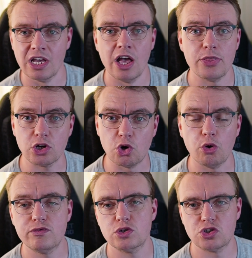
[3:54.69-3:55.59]
that
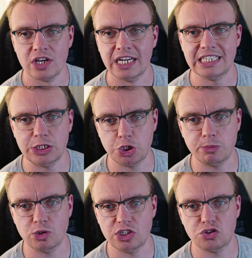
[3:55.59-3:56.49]
covers
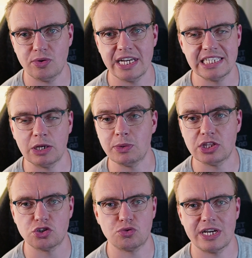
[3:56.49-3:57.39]
distributed tracing with the
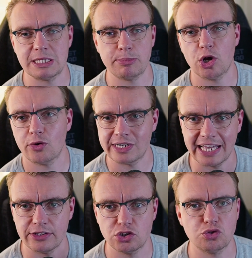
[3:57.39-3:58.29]
trace parent
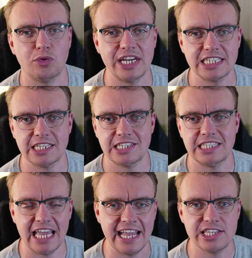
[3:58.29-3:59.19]
and the trace
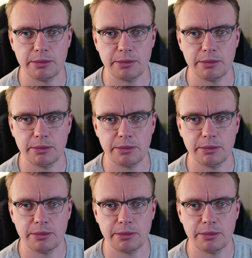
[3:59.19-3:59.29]
state